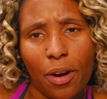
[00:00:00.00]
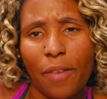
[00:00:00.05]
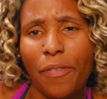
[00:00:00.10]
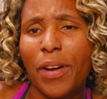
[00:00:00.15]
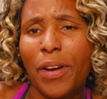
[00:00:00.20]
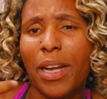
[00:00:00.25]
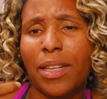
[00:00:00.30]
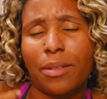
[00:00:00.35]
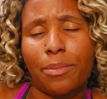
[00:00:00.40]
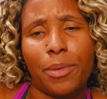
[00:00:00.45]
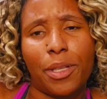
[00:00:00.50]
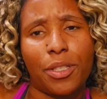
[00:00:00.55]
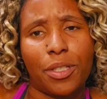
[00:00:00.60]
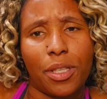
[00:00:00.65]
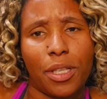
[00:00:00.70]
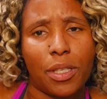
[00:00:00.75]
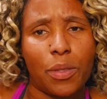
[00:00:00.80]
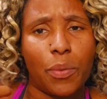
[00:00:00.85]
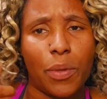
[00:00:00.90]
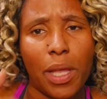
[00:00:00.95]
I forgot to mention
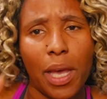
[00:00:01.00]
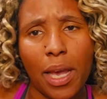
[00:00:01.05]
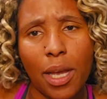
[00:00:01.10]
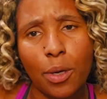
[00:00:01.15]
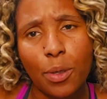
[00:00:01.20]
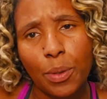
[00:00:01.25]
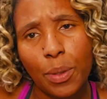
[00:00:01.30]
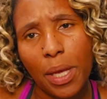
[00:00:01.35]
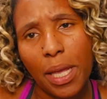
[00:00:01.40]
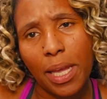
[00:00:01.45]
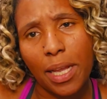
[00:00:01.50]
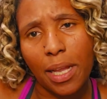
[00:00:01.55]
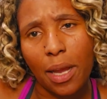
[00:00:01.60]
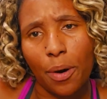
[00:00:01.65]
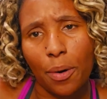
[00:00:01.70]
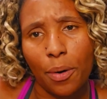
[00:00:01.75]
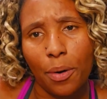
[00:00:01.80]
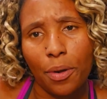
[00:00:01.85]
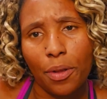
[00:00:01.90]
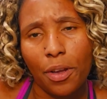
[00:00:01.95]
this. When the haters were hanging
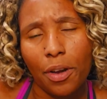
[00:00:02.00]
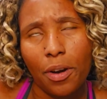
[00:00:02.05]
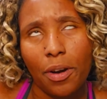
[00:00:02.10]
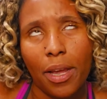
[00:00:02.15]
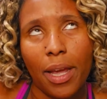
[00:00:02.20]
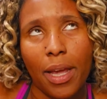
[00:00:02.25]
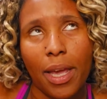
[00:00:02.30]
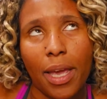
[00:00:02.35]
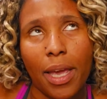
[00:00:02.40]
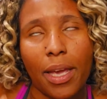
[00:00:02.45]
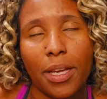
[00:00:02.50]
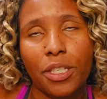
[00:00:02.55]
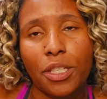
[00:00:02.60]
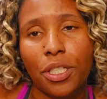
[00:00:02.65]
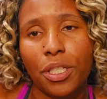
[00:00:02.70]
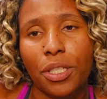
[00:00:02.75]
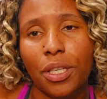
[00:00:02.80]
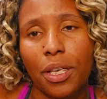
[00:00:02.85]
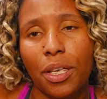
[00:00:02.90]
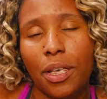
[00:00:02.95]
out earlier, aka
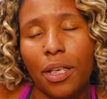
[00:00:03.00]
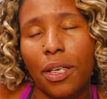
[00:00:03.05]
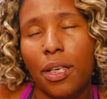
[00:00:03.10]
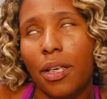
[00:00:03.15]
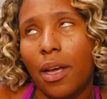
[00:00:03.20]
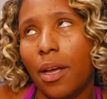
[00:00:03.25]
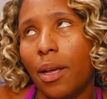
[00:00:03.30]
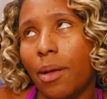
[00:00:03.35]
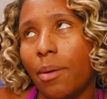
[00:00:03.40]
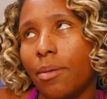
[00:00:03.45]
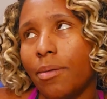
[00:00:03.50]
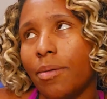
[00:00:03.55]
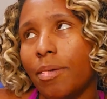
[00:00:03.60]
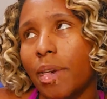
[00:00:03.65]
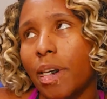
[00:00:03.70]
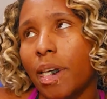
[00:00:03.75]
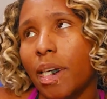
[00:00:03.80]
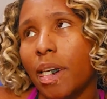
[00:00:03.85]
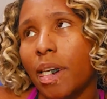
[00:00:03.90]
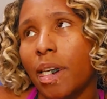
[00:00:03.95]
um,
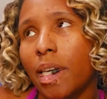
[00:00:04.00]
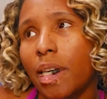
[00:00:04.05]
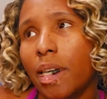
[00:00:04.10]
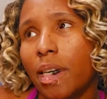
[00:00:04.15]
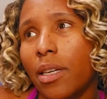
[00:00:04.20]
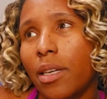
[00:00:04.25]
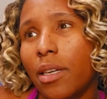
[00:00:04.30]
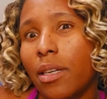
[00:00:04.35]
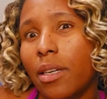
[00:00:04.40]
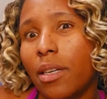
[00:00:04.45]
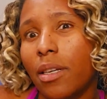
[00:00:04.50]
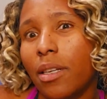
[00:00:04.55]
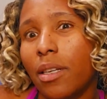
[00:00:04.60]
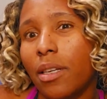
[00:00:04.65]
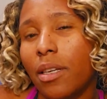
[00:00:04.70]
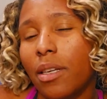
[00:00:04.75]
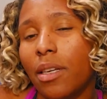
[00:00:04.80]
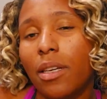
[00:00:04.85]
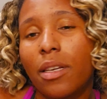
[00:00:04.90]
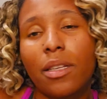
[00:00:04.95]

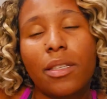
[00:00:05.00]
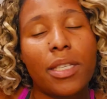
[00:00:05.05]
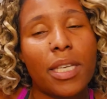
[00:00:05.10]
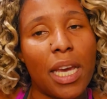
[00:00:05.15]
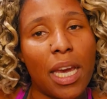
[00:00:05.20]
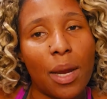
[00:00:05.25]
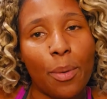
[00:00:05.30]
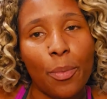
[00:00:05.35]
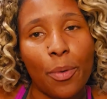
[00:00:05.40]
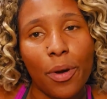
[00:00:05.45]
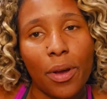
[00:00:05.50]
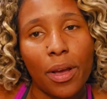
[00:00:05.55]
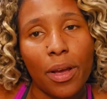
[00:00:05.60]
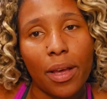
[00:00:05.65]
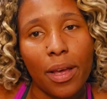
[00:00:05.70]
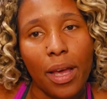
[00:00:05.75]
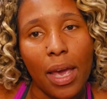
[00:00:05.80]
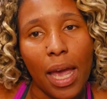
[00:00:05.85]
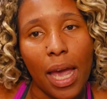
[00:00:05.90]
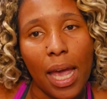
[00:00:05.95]

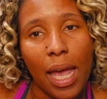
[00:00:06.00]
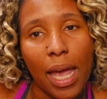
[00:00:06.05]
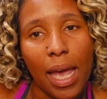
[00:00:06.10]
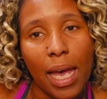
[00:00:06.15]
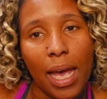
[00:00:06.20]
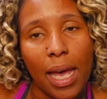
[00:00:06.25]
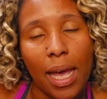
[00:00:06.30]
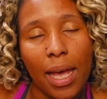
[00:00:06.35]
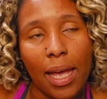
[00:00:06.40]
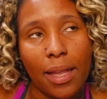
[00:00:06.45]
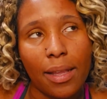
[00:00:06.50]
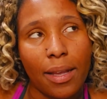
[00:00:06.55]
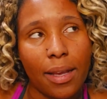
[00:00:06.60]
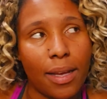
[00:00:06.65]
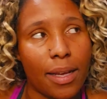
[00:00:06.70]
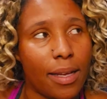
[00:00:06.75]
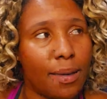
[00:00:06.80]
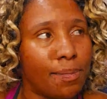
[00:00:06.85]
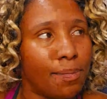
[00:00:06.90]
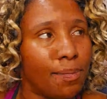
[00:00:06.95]
Tamra and
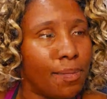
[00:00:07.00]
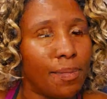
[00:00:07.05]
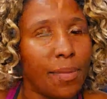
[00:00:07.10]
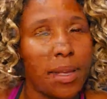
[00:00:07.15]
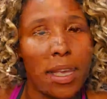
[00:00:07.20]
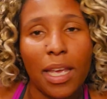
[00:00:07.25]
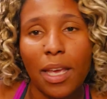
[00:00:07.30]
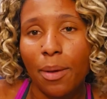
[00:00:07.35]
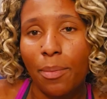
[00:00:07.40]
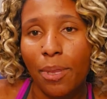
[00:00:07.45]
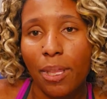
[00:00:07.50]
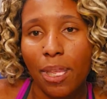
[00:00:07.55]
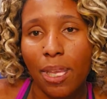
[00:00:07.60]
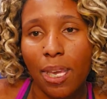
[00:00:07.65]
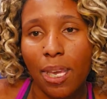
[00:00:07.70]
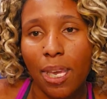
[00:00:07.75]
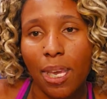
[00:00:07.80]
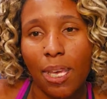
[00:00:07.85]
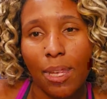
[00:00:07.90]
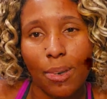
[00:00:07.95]
um,
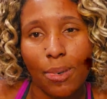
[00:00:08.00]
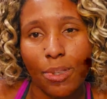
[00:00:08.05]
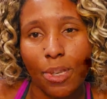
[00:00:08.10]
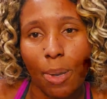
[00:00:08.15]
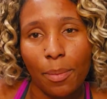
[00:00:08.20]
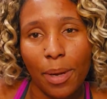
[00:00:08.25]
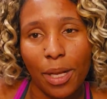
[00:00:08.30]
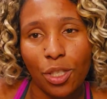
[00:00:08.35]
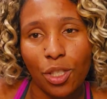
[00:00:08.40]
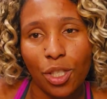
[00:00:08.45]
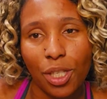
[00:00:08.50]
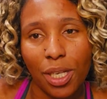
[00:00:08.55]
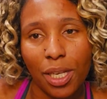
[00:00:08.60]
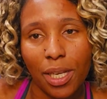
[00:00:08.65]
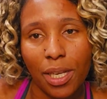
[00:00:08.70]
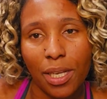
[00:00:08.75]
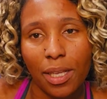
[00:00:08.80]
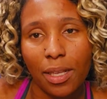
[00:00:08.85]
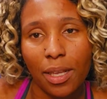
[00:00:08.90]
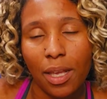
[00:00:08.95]
Emily, and they were talking about
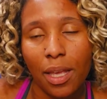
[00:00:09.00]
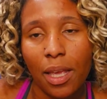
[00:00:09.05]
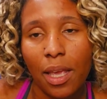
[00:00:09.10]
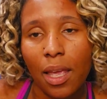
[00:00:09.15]
Jen.